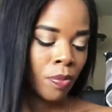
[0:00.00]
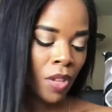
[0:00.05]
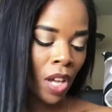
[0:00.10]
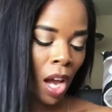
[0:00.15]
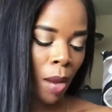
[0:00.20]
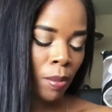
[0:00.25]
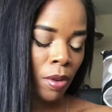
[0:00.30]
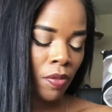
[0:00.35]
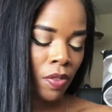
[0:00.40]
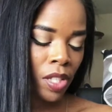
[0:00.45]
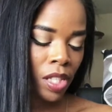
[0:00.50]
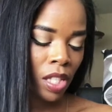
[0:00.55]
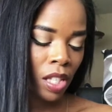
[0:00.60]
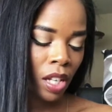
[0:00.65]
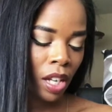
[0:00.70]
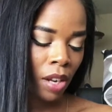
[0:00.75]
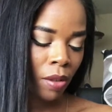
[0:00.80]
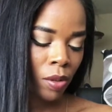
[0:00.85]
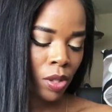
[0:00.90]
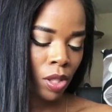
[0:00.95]
I'll be
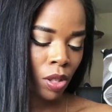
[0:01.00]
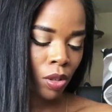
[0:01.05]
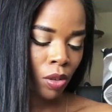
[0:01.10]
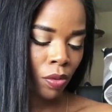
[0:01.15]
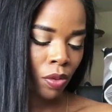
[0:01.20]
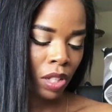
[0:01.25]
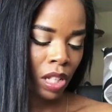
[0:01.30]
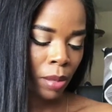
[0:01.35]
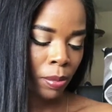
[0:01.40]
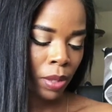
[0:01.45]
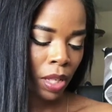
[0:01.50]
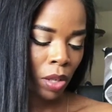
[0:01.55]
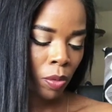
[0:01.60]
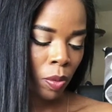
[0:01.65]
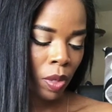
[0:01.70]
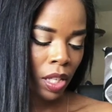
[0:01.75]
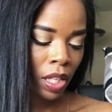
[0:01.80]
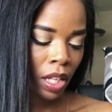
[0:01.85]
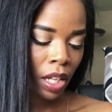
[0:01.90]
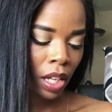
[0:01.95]
visiting Arizona for Labor Day
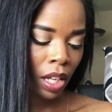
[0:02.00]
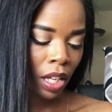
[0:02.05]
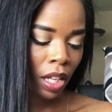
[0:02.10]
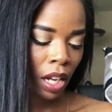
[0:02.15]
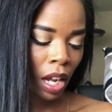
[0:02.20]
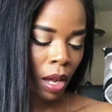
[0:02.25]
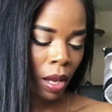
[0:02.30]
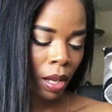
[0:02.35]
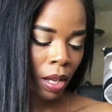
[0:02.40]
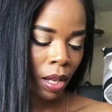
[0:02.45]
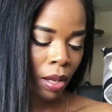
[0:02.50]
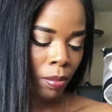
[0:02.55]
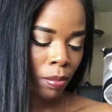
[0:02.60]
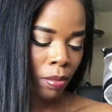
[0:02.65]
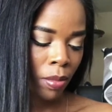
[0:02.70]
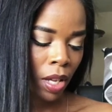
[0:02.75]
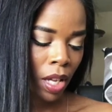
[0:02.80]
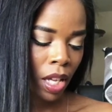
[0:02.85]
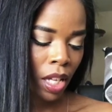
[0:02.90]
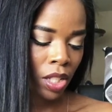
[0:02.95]
weekend. I'm
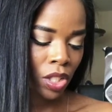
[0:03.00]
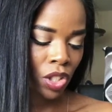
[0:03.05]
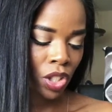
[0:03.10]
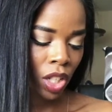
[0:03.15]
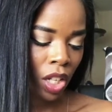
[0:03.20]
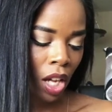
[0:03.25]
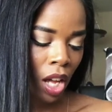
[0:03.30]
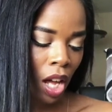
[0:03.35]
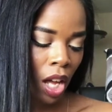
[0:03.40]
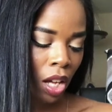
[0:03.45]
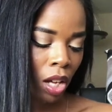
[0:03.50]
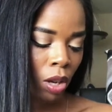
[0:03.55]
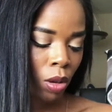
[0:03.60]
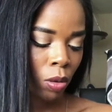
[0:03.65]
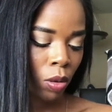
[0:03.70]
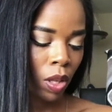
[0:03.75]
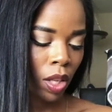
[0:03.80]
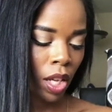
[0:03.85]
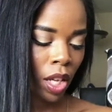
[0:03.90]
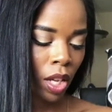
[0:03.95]
in
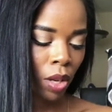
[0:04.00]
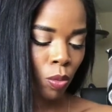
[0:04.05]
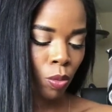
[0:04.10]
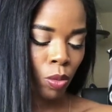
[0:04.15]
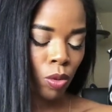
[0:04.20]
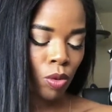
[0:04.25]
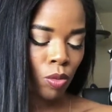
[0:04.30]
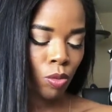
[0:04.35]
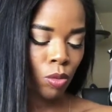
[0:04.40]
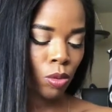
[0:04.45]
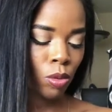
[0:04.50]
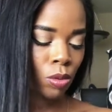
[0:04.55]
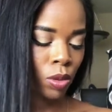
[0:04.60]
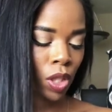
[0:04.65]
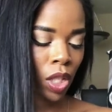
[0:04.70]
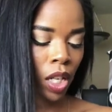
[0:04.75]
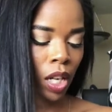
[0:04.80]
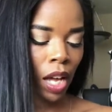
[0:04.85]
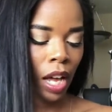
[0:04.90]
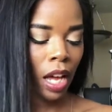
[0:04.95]
Chicagoland. Woo-hoo,
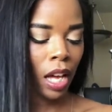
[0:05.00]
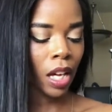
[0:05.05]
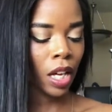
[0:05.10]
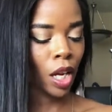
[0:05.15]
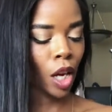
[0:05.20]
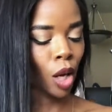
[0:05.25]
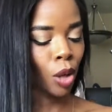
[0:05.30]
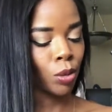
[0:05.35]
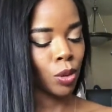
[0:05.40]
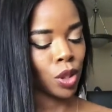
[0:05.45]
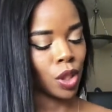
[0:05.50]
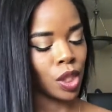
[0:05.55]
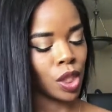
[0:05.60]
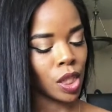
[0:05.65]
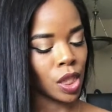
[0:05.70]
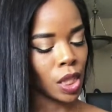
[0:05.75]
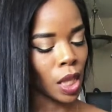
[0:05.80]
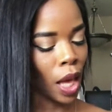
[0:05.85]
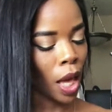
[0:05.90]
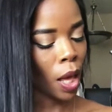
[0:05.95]
Chicago. She's
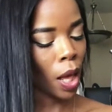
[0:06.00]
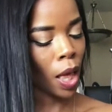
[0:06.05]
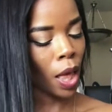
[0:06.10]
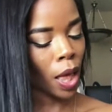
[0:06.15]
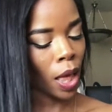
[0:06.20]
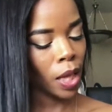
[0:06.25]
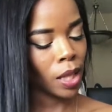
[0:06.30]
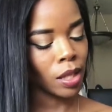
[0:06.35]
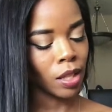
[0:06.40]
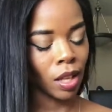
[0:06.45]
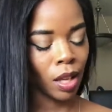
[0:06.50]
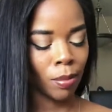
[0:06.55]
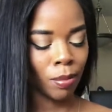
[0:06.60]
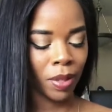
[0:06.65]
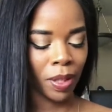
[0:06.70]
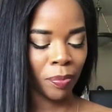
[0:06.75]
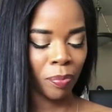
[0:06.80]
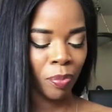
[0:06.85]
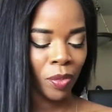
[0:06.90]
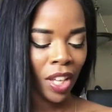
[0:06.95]
out at. Okay, I'm
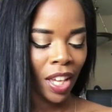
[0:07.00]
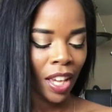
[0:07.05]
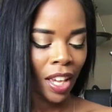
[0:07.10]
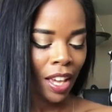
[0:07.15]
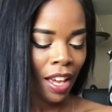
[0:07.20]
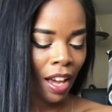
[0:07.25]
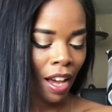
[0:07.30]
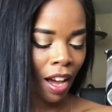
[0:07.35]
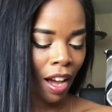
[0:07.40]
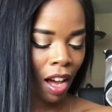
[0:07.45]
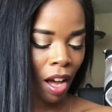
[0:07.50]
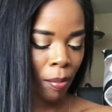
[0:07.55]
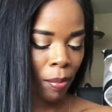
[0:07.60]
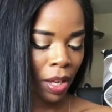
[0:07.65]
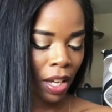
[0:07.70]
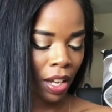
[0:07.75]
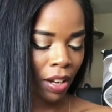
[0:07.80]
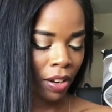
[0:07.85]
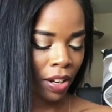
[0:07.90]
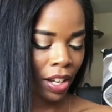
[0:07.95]
playing.
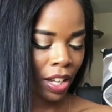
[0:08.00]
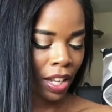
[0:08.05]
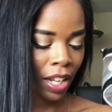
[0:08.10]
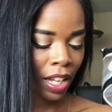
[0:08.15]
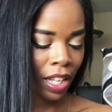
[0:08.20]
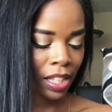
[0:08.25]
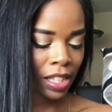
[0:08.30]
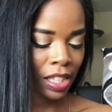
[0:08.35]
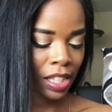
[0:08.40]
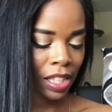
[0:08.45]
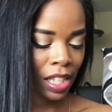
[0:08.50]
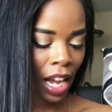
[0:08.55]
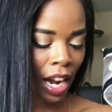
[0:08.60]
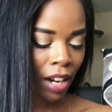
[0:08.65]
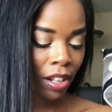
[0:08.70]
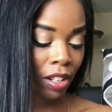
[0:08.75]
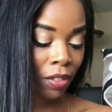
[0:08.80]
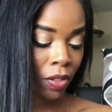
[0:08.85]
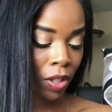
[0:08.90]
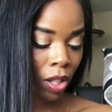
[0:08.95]
Area and
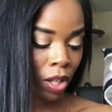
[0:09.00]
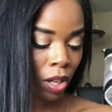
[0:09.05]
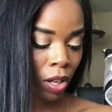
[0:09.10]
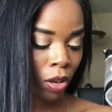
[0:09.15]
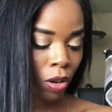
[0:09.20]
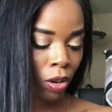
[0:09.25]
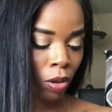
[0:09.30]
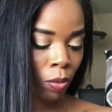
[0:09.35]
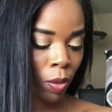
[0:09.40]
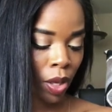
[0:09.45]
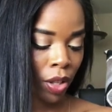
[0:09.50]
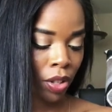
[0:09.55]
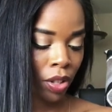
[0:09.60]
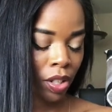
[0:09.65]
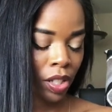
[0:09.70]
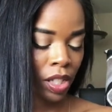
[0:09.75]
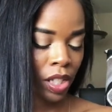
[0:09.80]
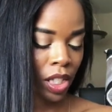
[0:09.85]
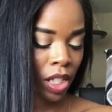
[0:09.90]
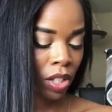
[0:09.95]
tired of the cold weather,
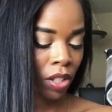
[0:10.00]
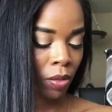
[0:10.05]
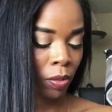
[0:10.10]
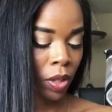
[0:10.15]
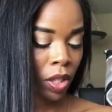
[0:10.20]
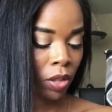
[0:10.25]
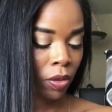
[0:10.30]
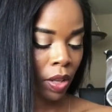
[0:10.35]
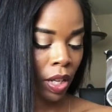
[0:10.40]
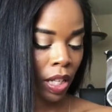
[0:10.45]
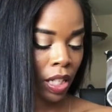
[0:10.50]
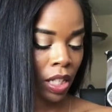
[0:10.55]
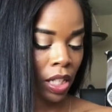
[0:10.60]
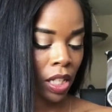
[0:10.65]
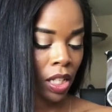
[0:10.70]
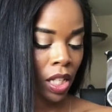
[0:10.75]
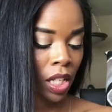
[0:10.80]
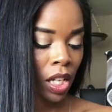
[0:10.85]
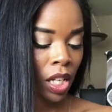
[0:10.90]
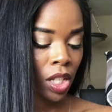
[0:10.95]
considering
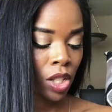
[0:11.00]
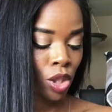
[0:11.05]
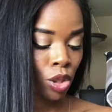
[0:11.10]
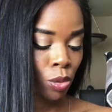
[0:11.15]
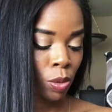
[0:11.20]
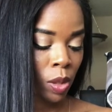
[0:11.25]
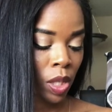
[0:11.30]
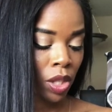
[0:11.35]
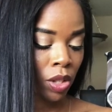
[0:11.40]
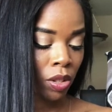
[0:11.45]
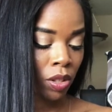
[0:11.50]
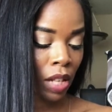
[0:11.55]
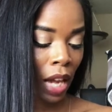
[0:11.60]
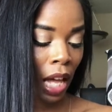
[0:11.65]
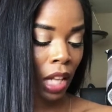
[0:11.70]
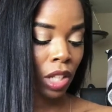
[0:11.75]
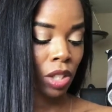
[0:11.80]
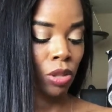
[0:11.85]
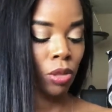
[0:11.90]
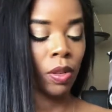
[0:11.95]
relocating to either
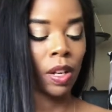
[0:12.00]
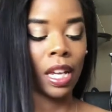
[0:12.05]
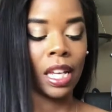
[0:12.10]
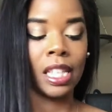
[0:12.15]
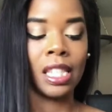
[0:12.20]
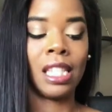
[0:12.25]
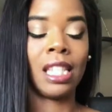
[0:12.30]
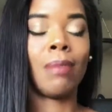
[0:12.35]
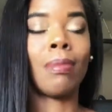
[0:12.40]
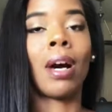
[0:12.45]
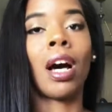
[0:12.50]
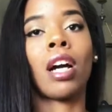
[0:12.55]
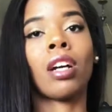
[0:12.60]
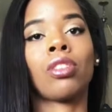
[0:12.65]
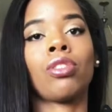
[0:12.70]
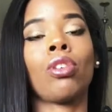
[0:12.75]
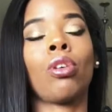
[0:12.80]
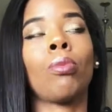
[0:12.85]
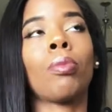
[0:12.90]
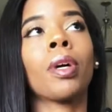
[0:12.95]
Dallas or AZ by
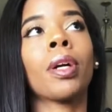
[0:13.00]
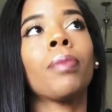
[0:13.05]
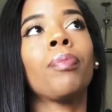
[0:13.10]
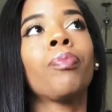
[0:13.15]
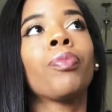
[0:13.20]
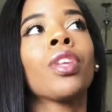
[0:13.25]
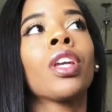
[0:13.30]
October.